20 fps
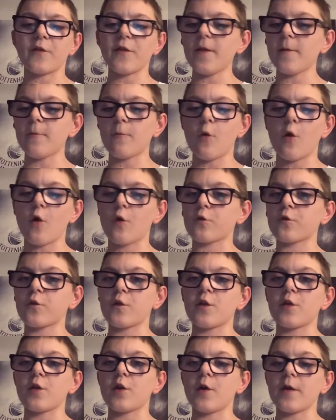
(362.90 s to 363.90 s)
I didn't watch
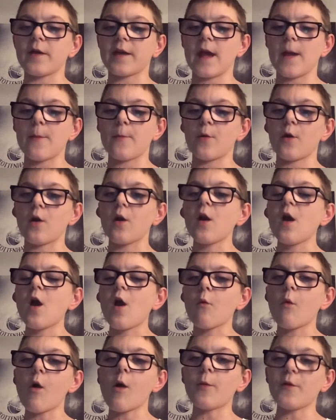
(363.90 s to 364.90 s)
the United game, but
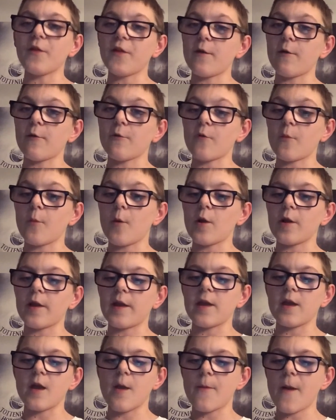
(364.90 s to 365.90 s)
what I was hearing from
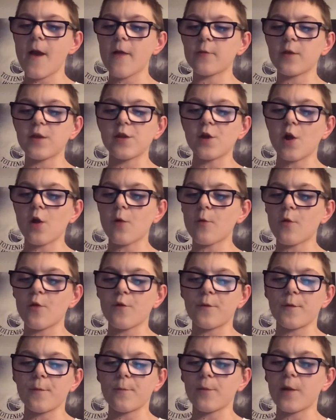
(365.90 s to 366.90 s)
Molly, apparently Young
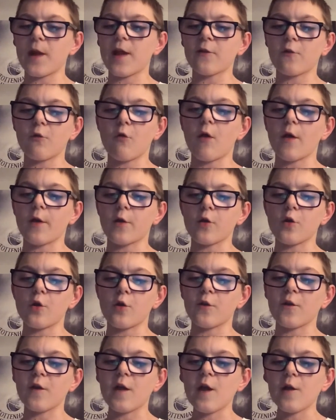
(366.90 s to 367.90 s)
Boys played quite
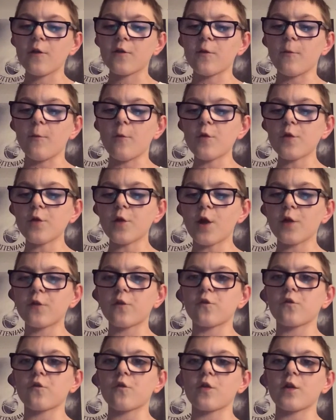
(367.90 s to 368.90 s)
good. So will
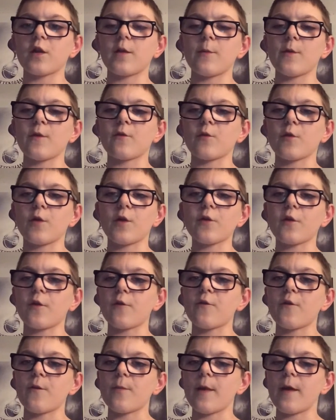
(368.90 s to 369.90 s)
United struggle in this one? I
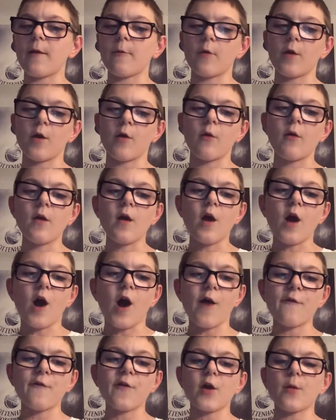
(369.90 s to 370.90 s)
don't think they will.
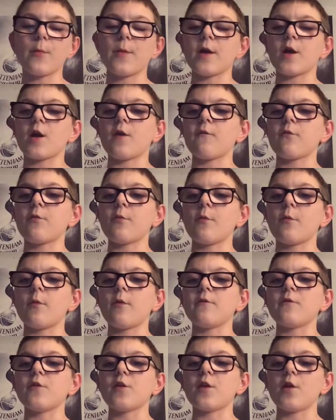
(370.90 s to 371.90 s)
I think it'll be a comfortable
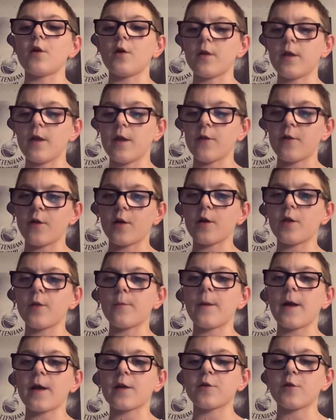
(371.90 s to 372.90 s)
win for United. I'm going to
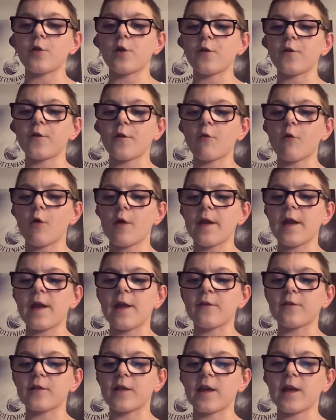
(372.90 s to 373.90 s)
back United quite
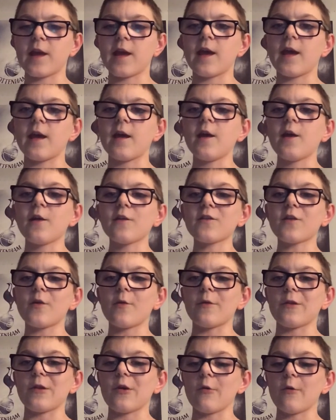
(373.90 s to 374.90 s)
easily here.
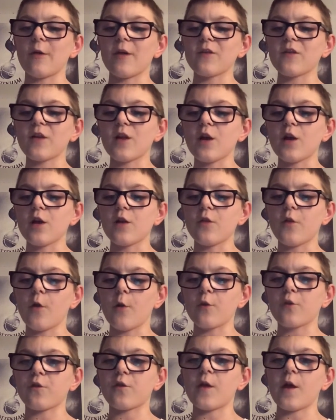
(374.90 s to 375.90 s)
Sorry, Norwich.
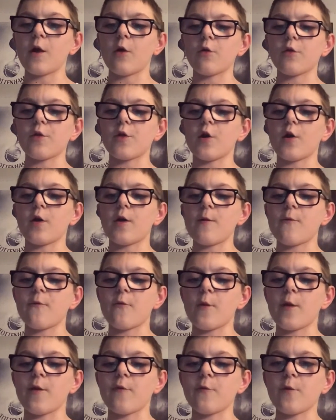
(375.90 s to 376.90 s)
Norwich 0, United
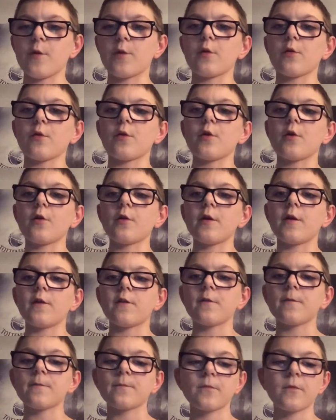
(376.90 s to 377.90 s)
3, 3-0
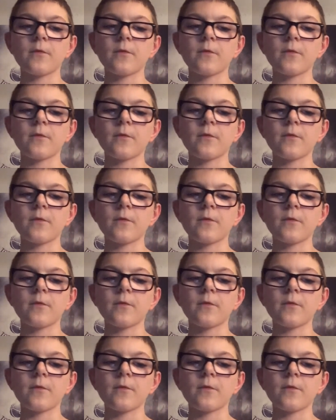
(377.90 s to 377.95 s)
United.